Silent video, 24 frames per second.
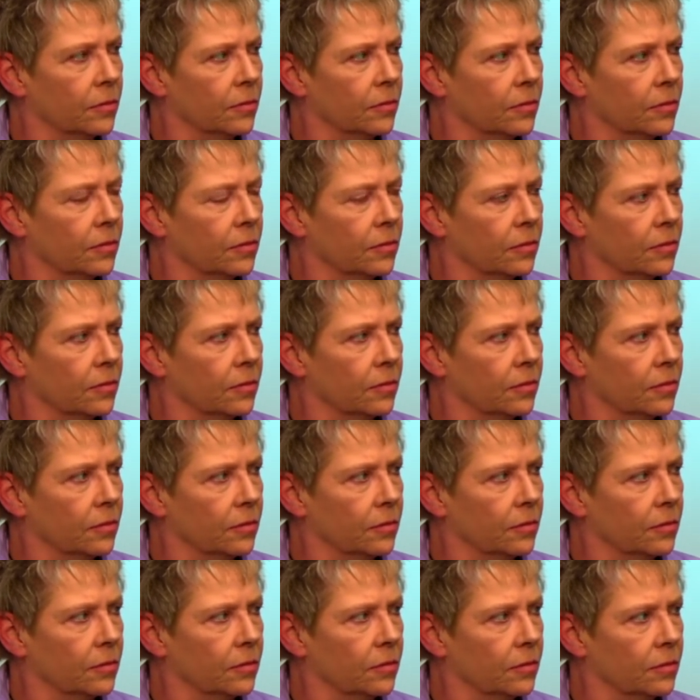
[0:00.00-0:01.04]

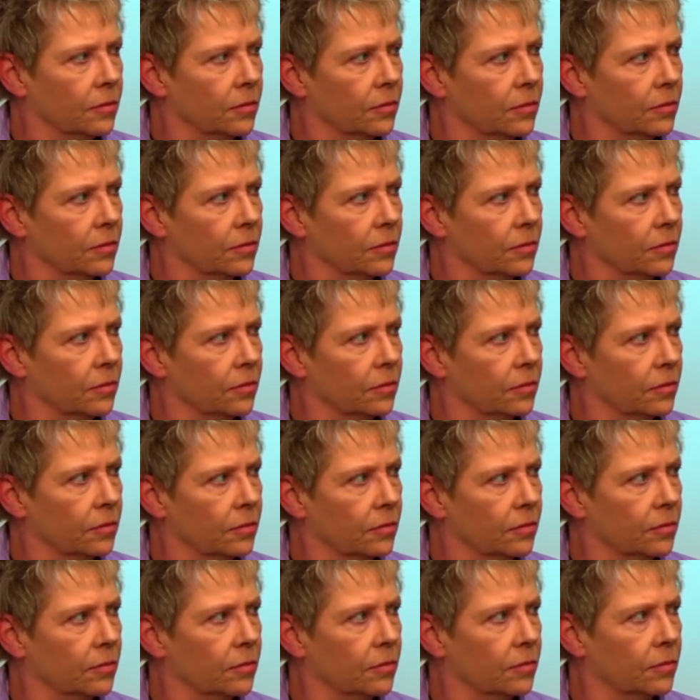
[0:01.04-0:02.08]

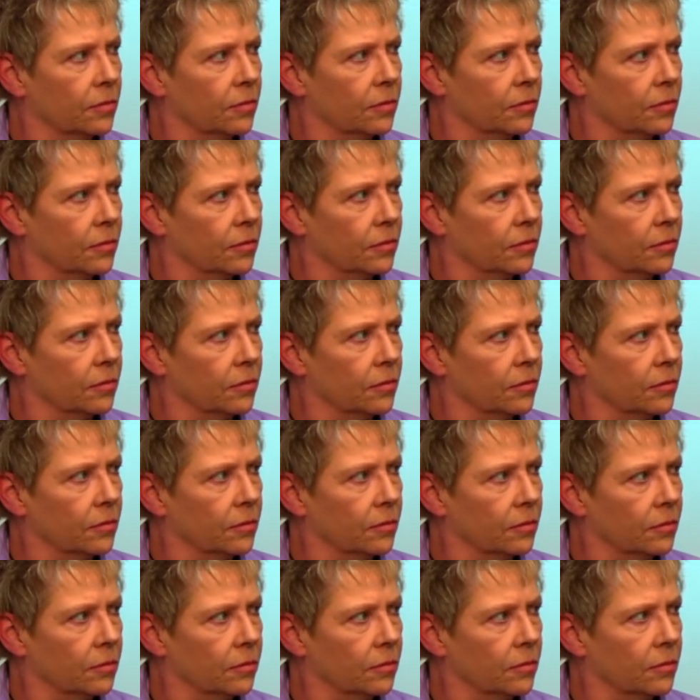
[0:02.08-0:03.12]

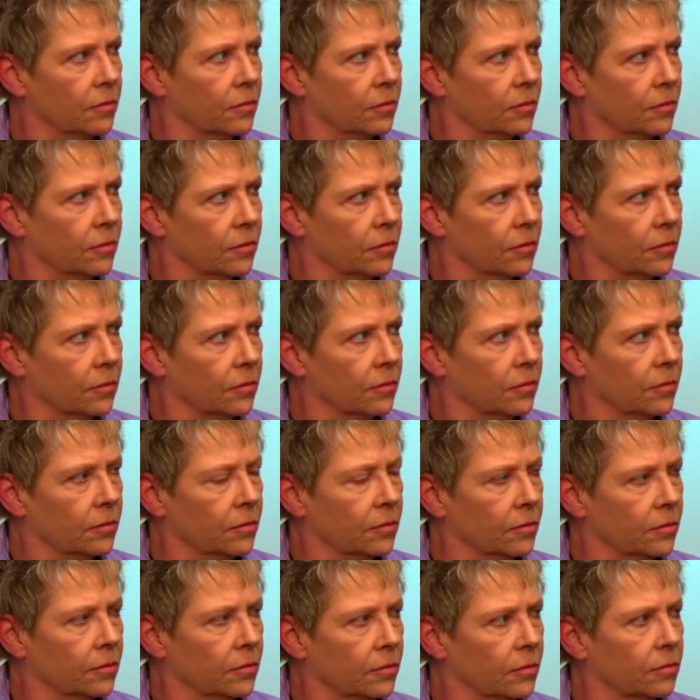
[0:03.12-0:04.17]

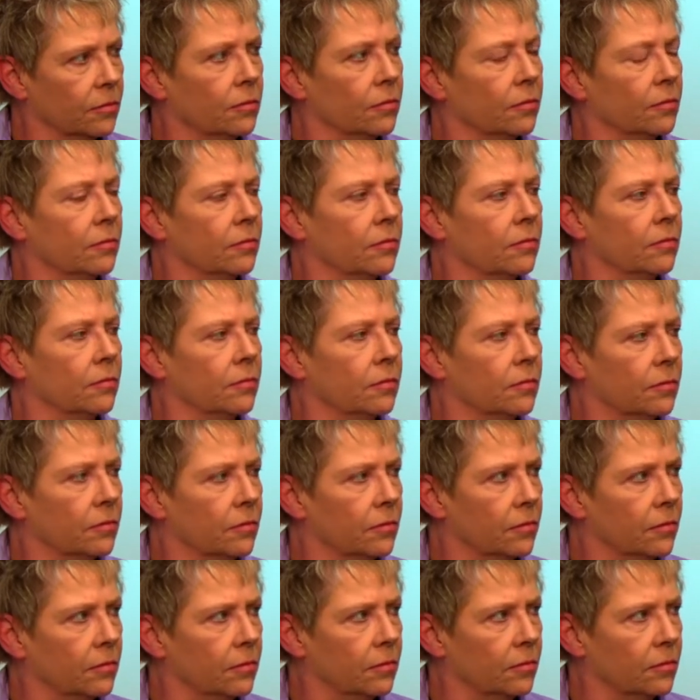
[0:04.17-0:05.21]

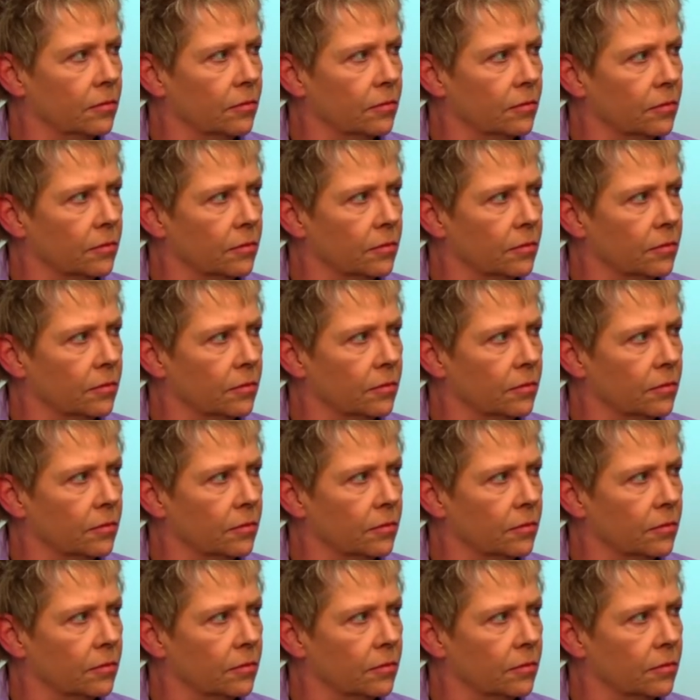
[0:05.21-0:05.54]
(not speaking)